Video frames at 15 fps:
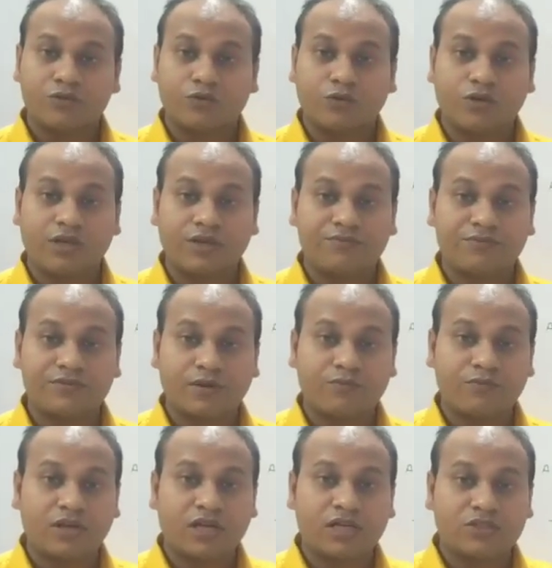So if
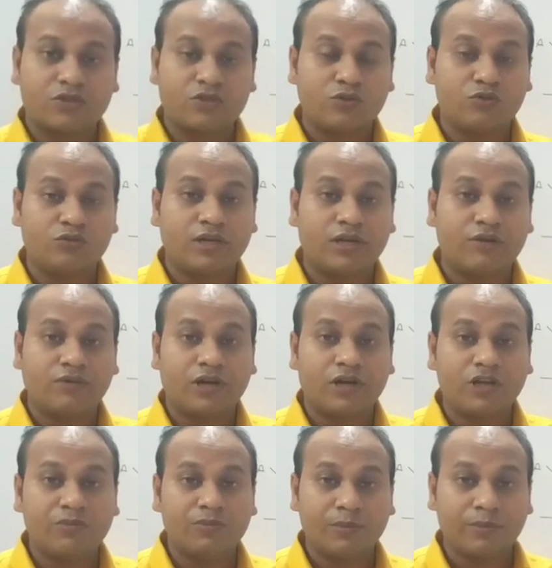someone asks to you that what
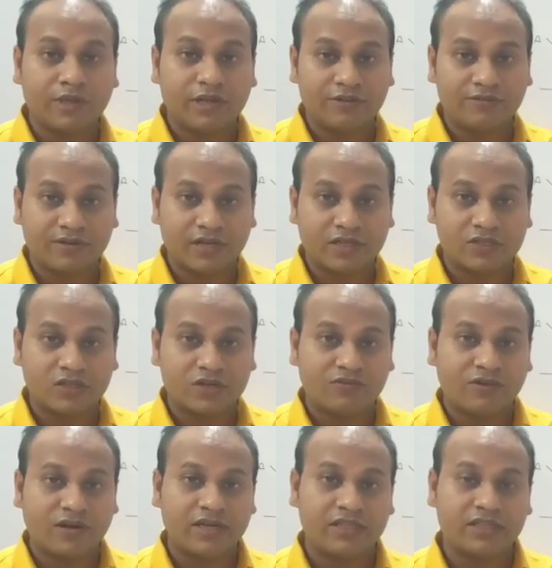do you mean by refraction
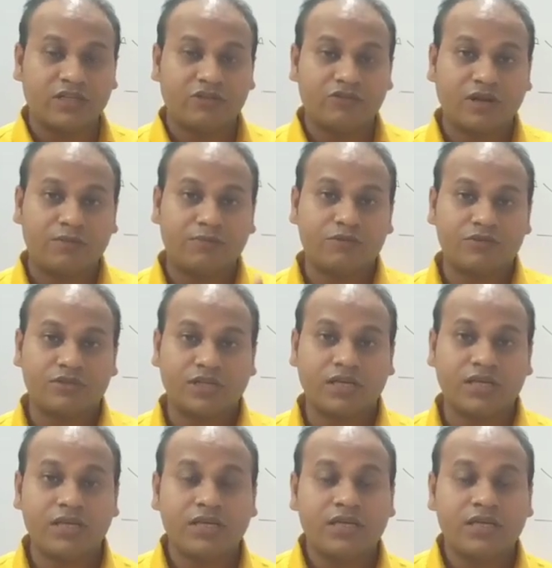of light, then you have to say